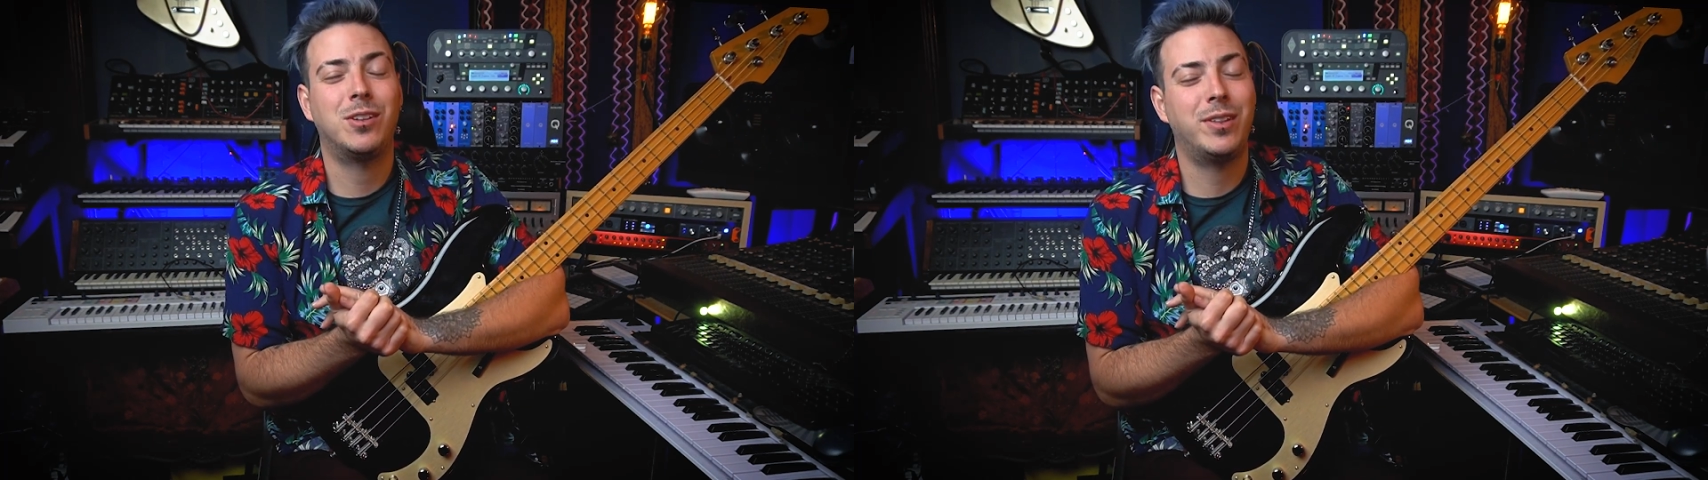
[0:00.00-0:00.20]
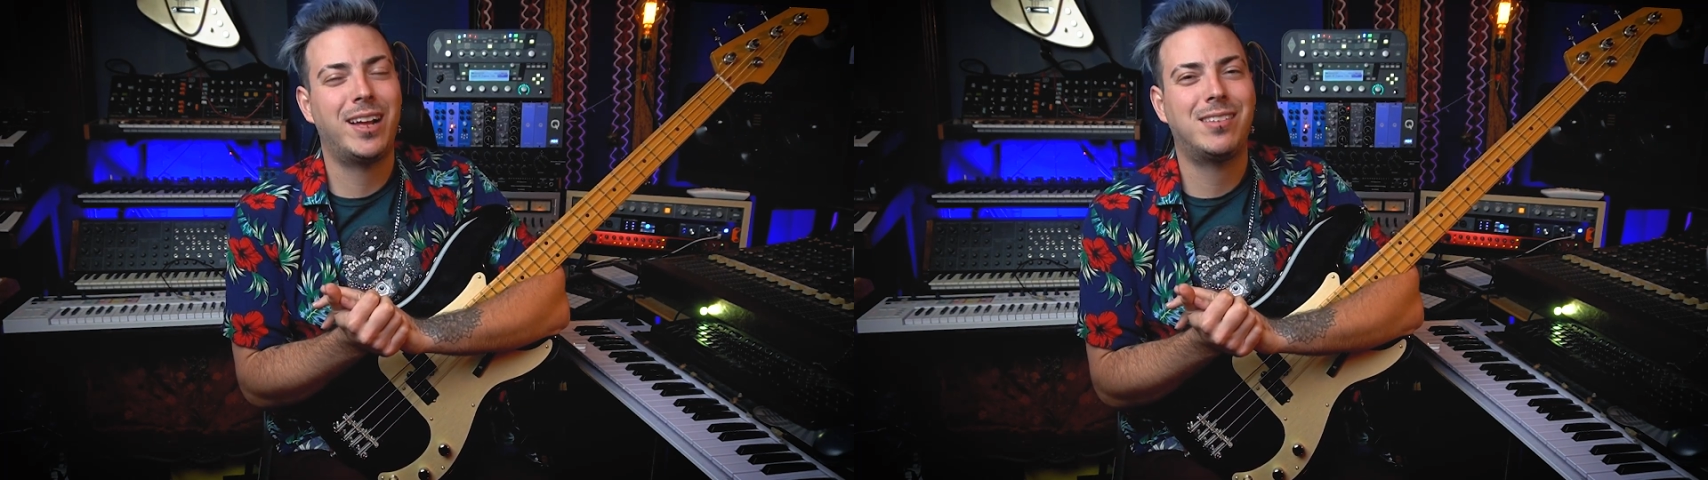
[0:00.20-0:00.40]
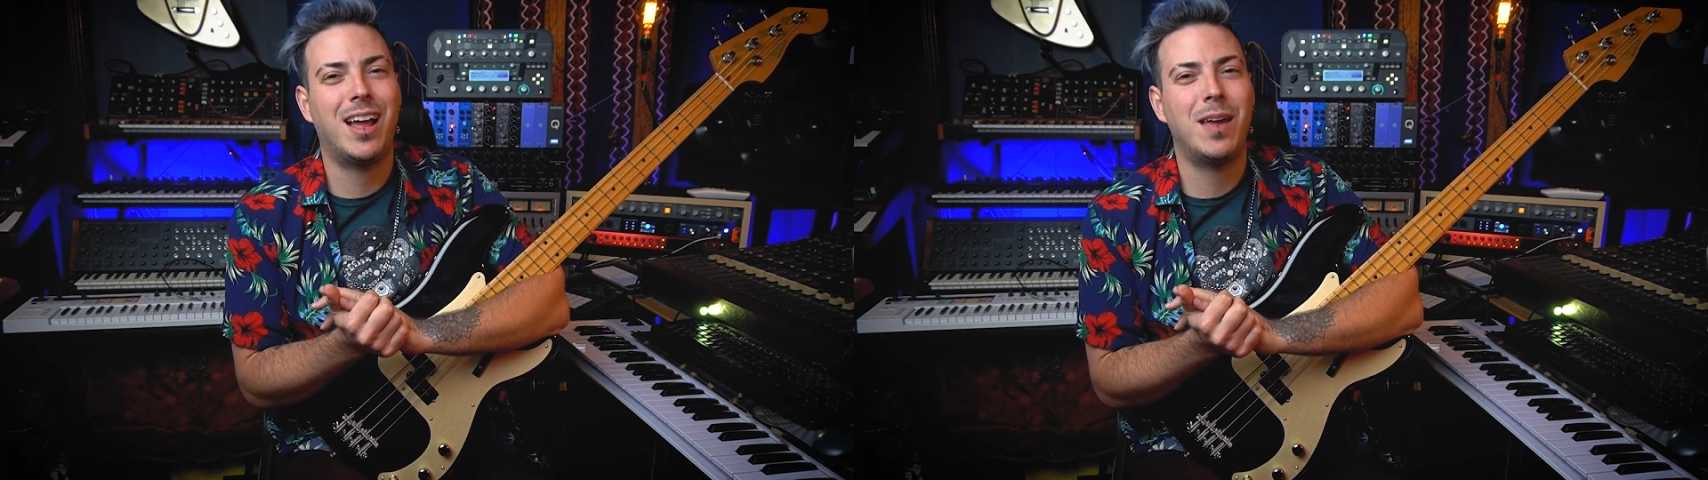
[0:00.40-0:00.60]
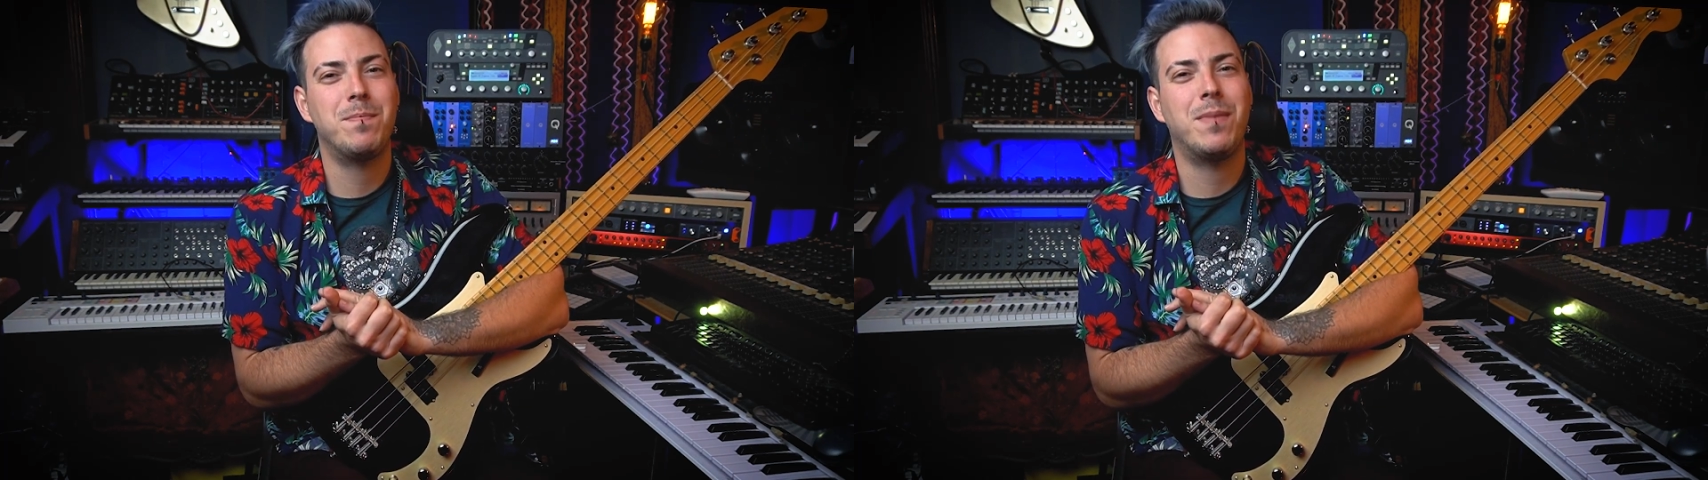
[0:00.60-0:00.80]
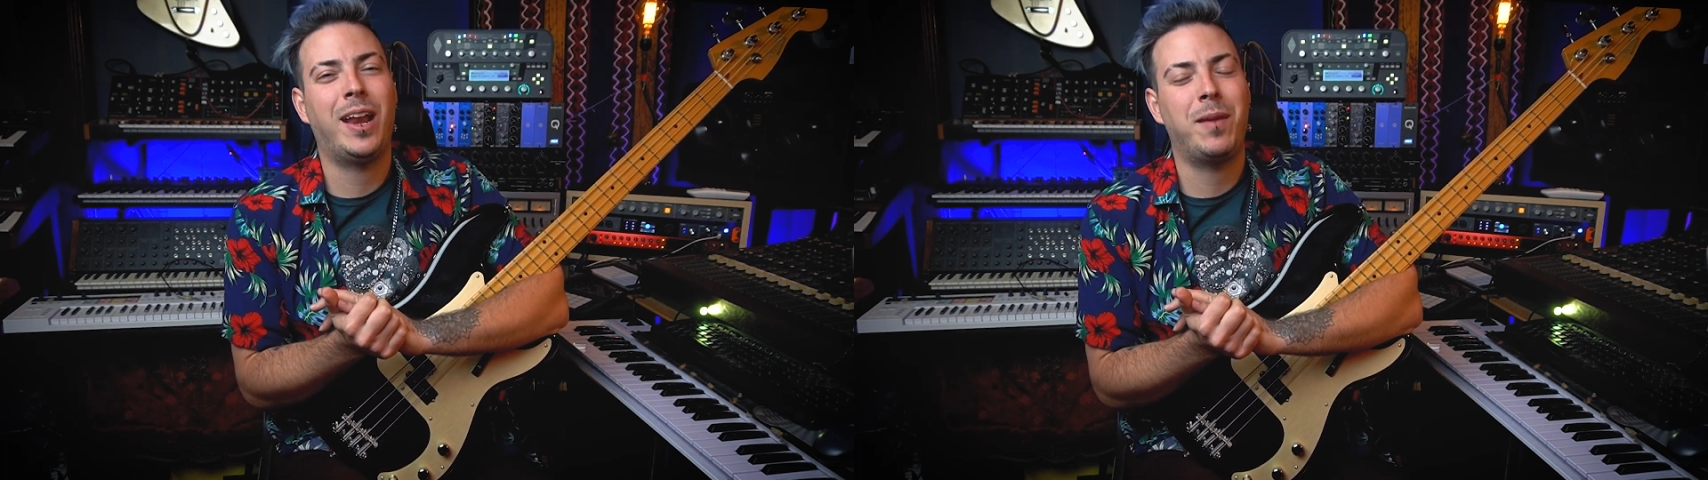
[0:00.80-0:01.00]
Till next
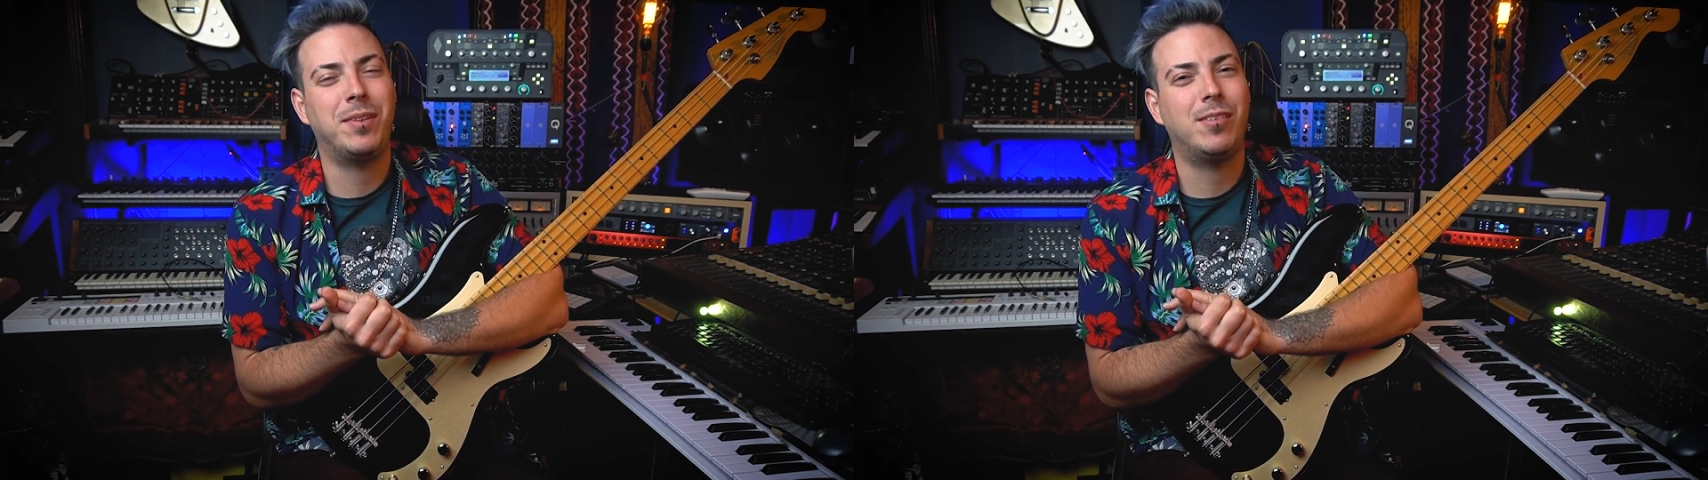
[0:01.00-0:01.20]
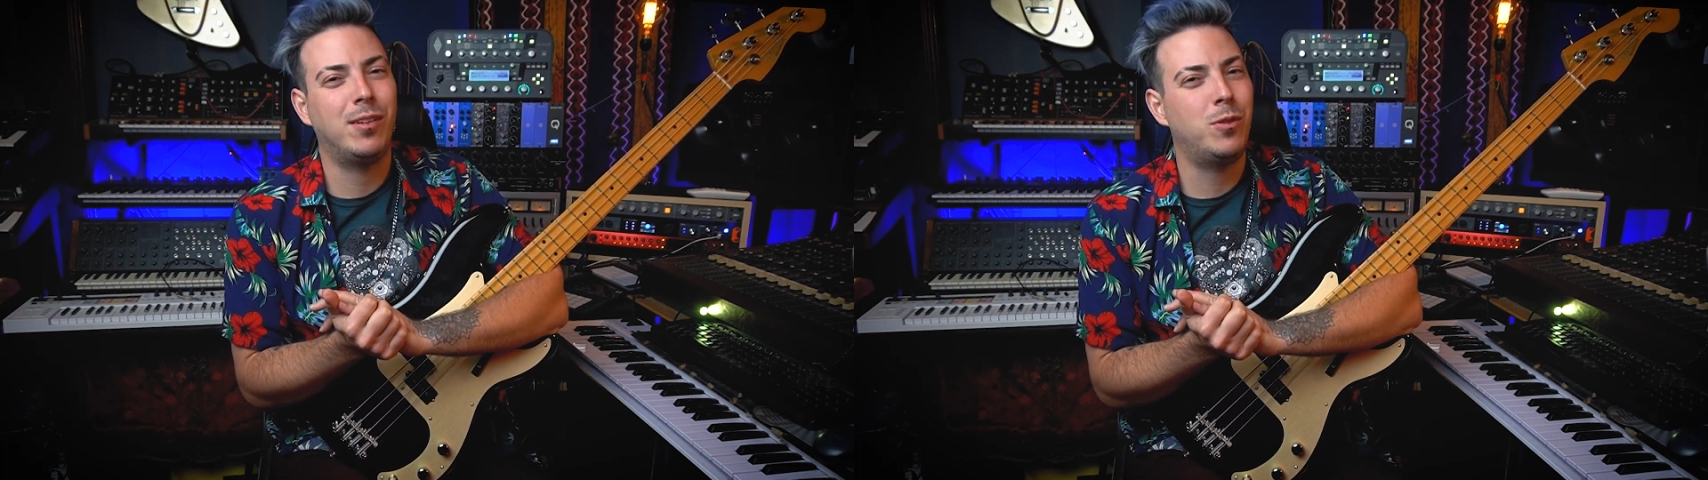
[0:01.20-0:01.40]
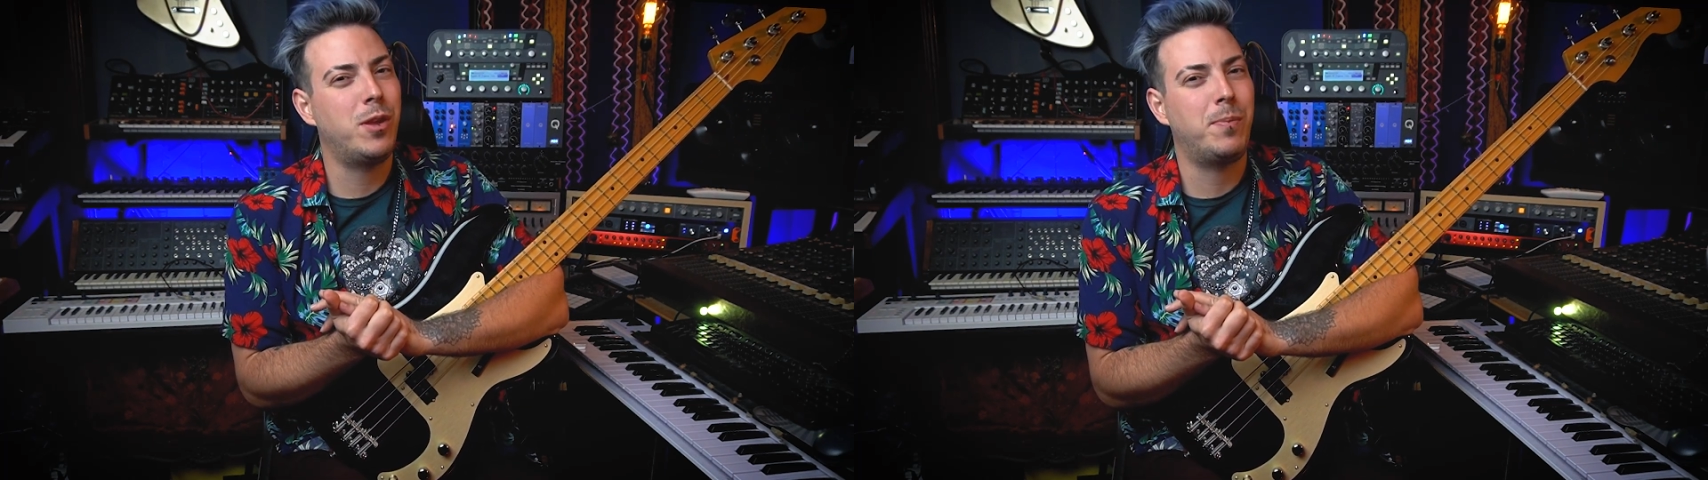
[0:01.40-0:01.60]
time, my name is Lui